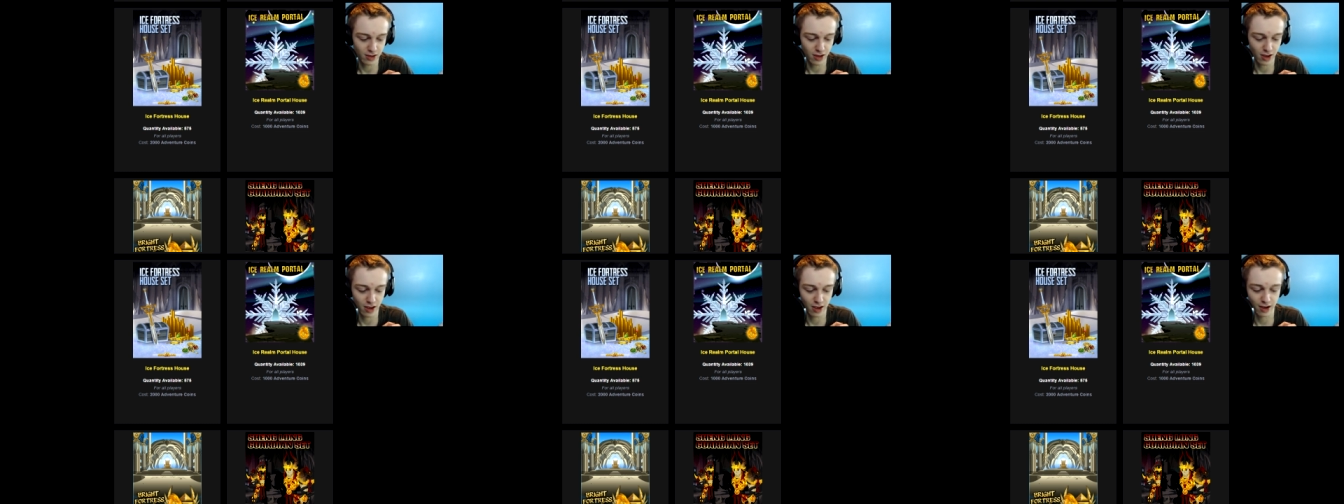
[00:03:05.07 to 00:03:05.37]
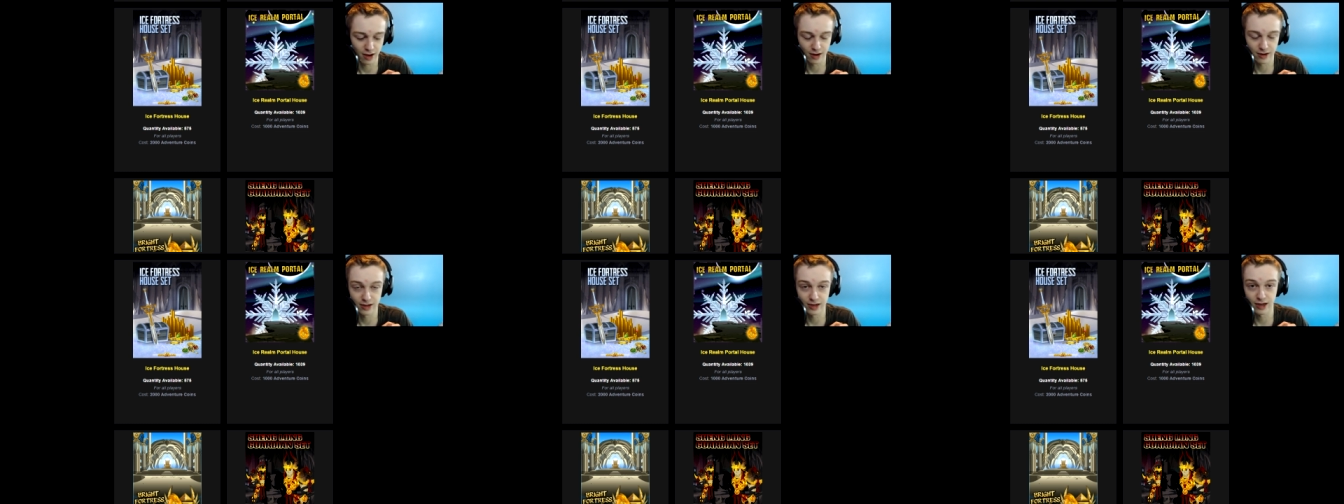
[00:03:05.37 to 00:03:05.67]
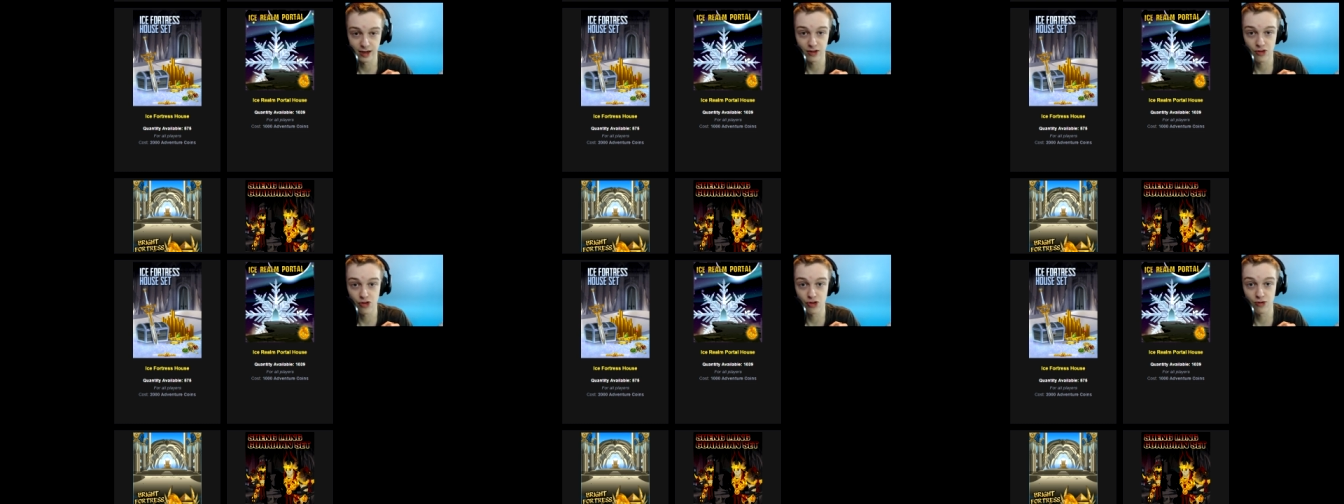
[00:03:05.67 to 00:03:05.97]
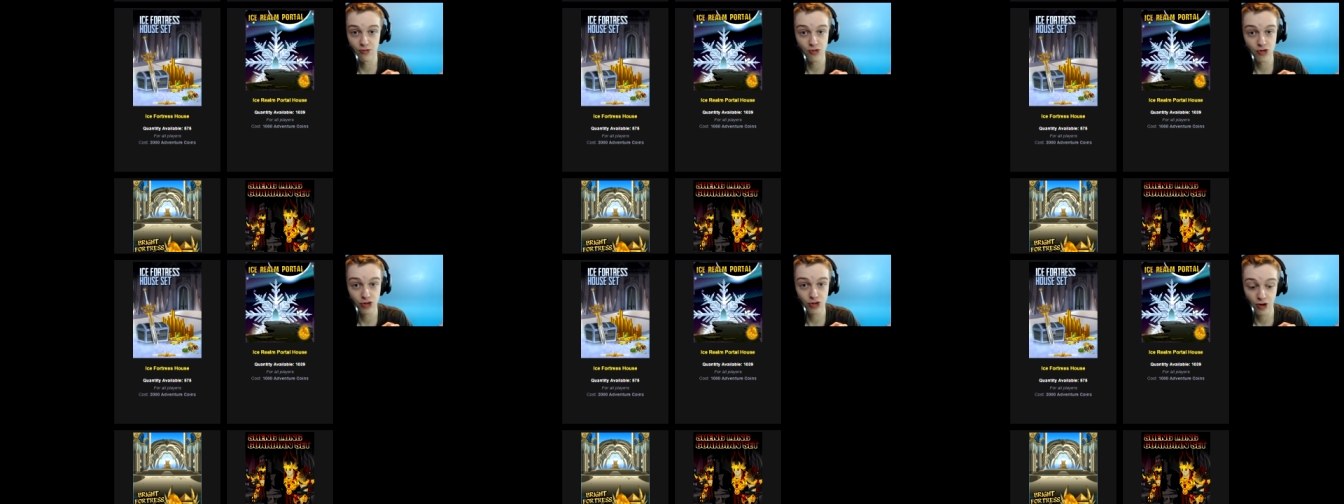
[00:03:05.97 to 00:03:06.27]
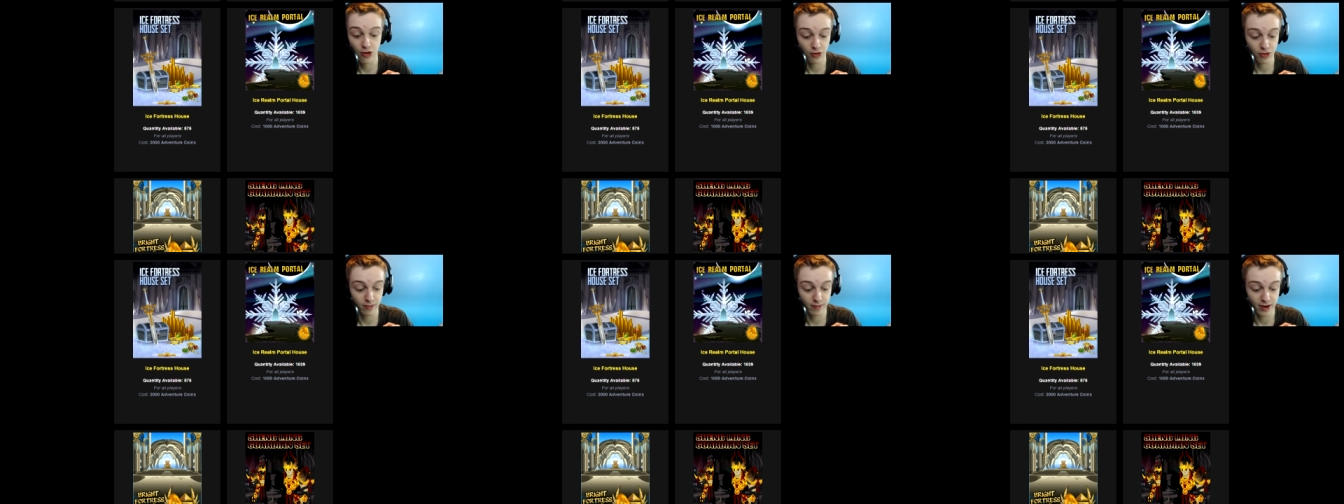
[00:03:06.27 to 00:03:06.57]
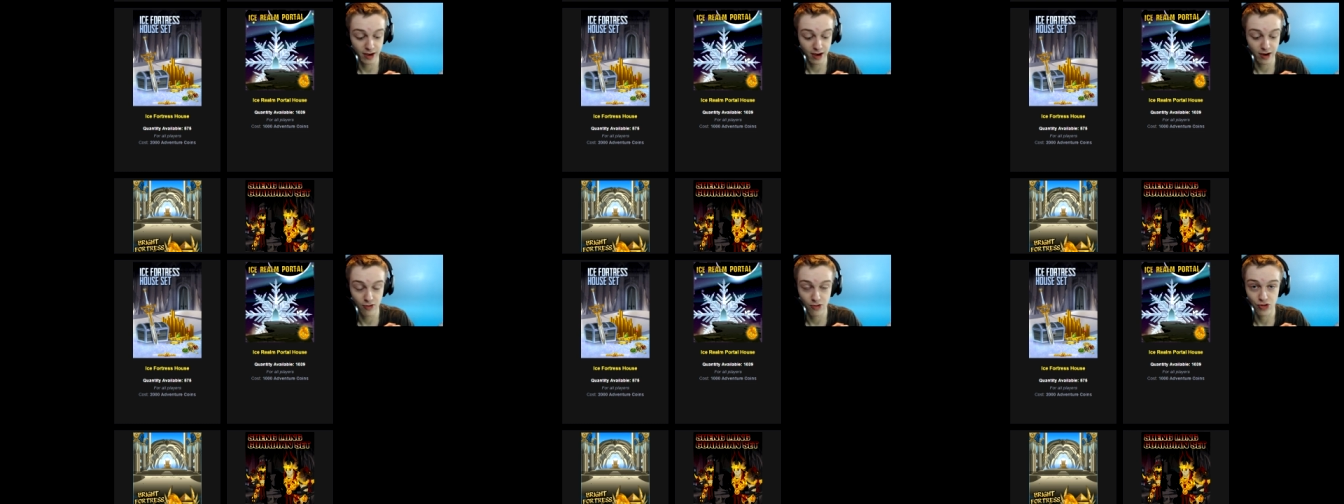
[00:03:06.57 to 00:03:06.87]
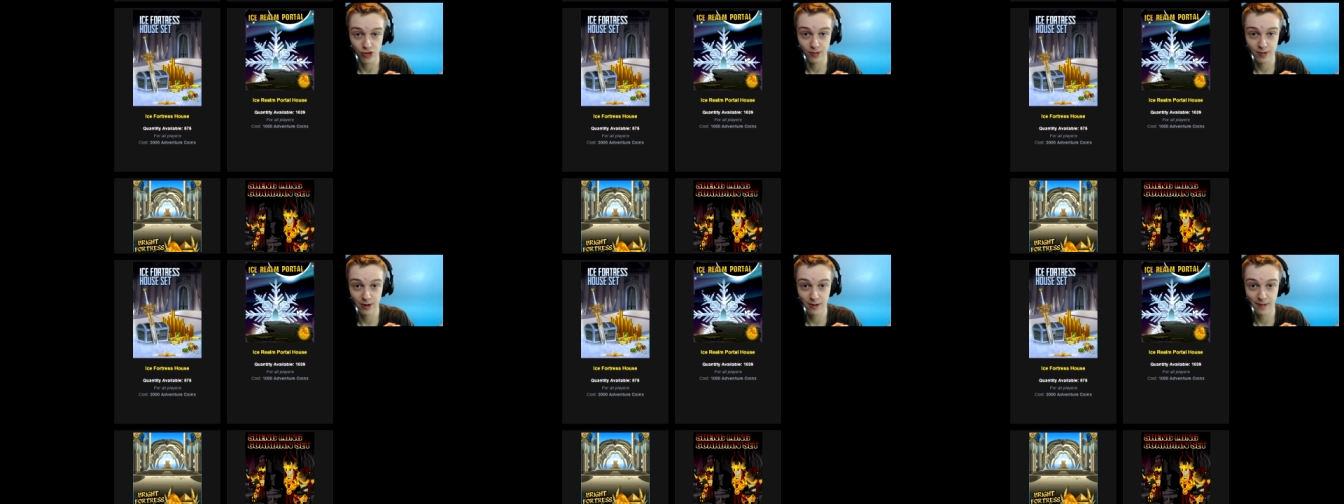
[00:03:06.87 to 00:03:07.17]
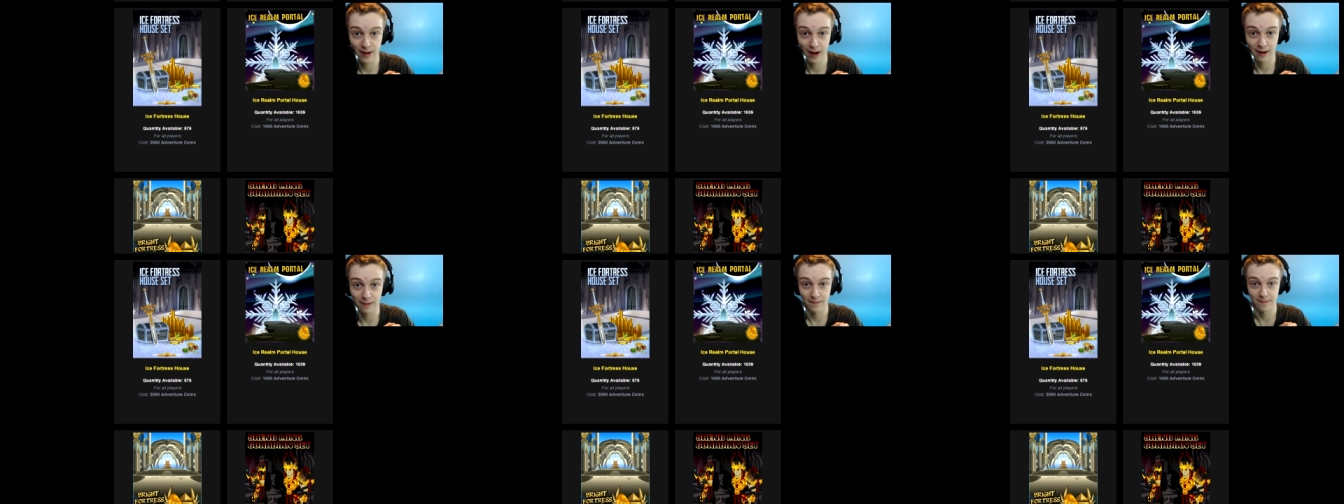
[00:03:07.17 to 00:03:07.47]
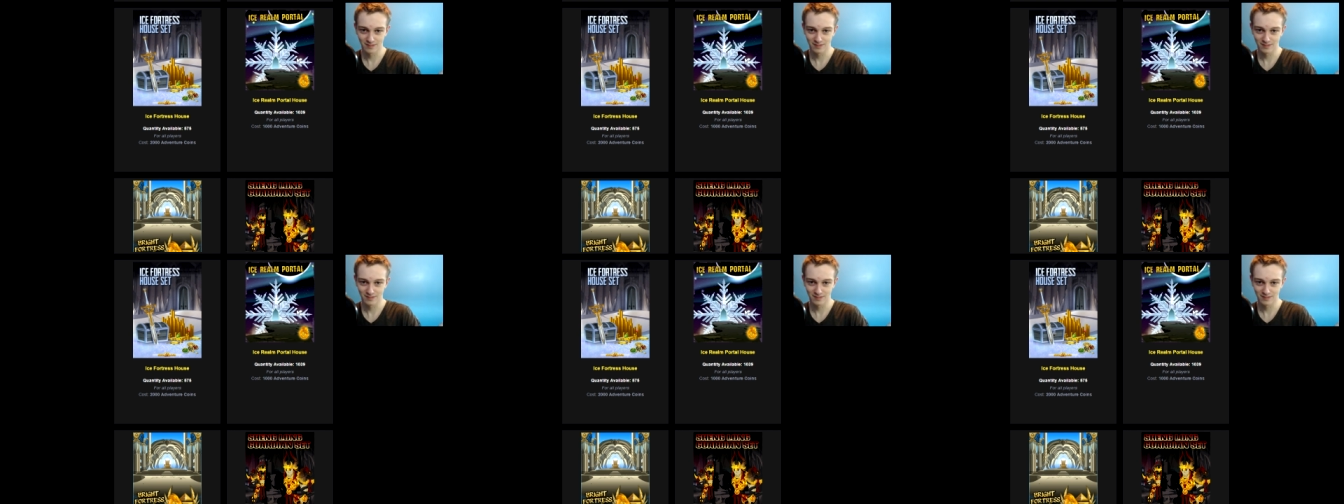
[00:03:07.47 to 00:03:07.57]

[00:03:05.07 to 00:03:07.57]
And someone's calling my house. I'll be right back.